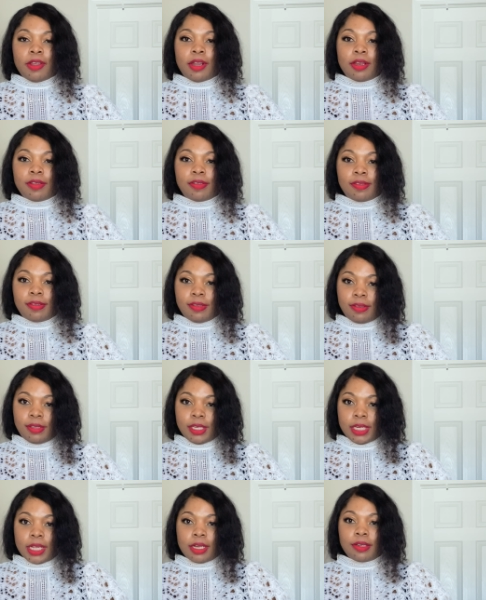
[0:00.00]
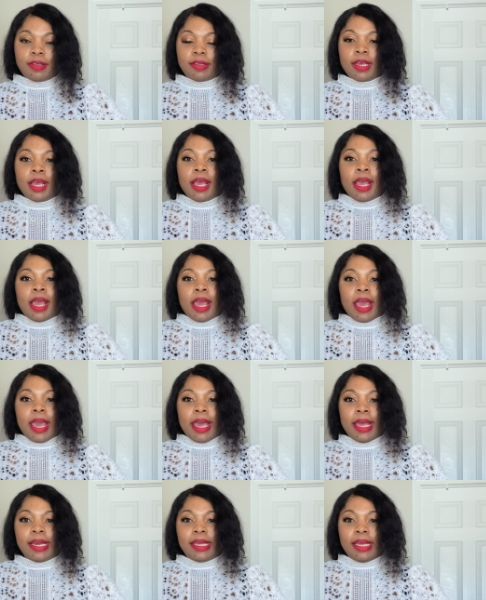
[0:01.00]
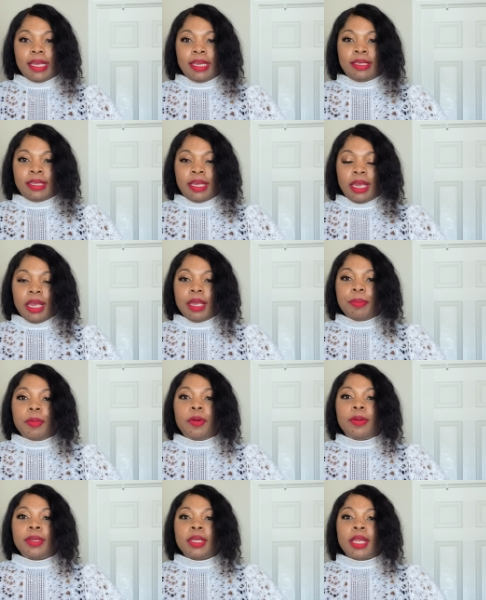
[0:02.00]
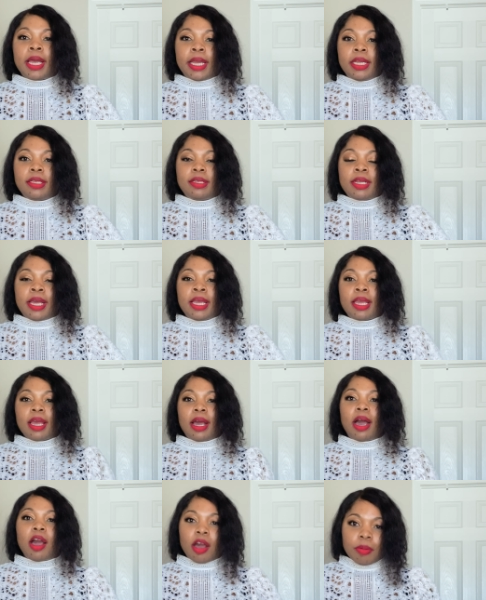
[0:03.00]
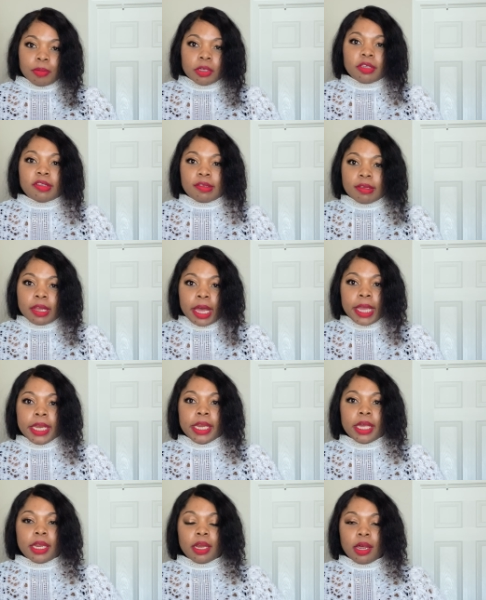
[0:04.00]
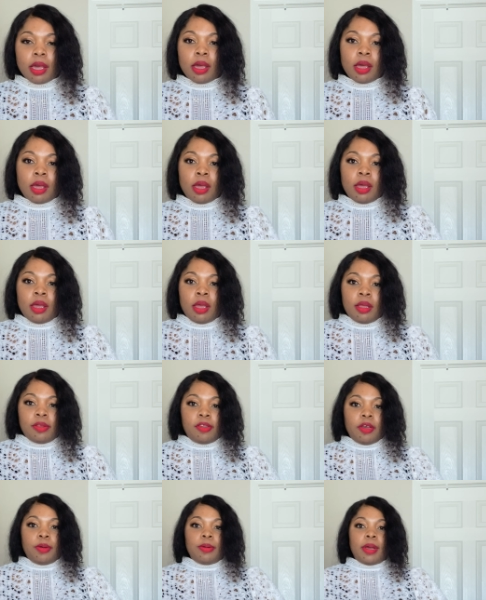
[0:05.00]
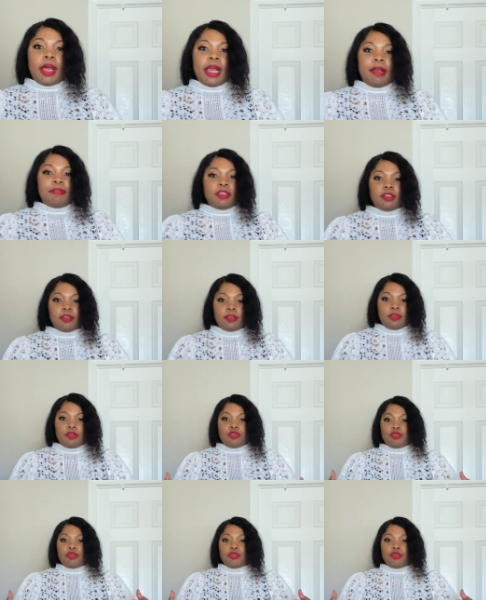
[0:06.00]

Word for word: dollars or sixty dollars, and it came online. Like, how much is lining? So I've just